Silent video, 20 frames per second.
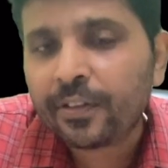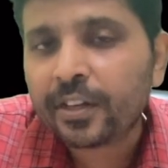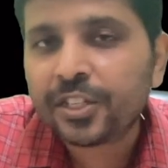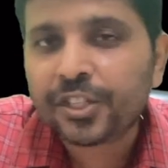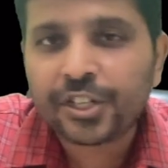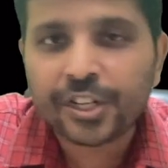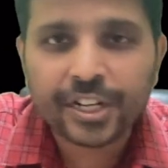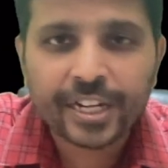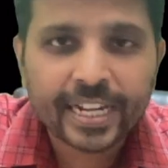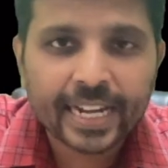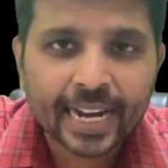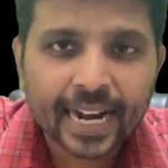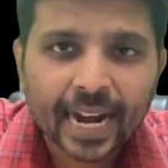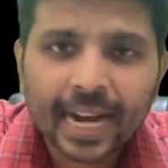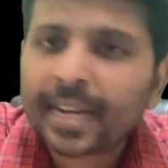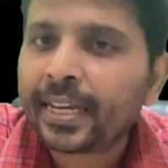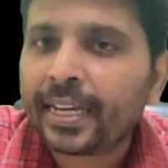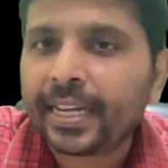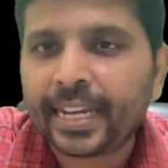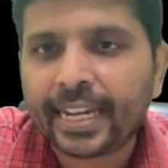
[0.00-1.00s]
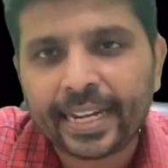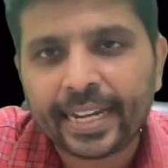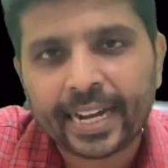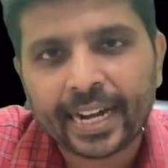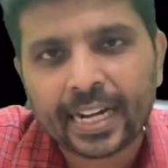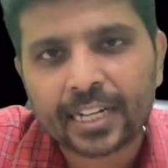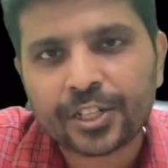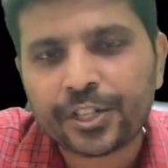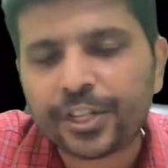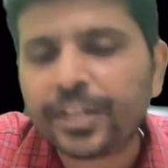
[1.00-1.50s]

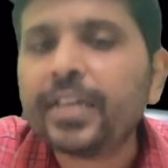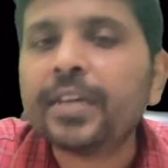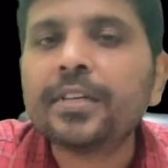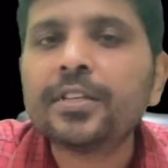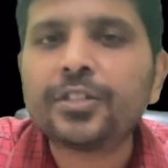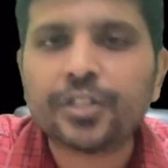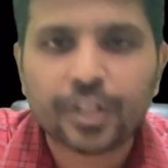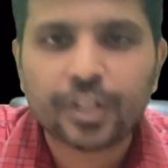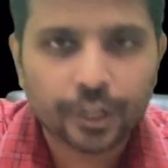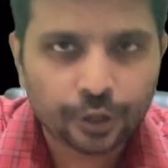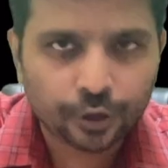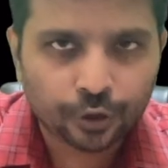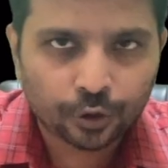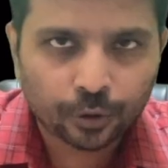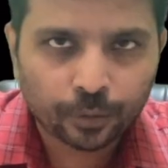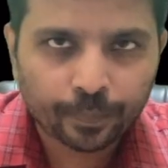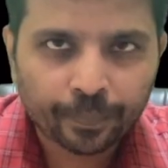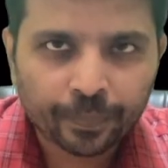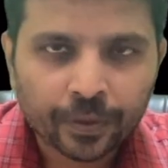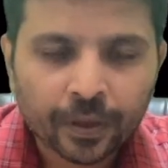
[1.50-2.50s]
Chidiac-Higashi syndrome.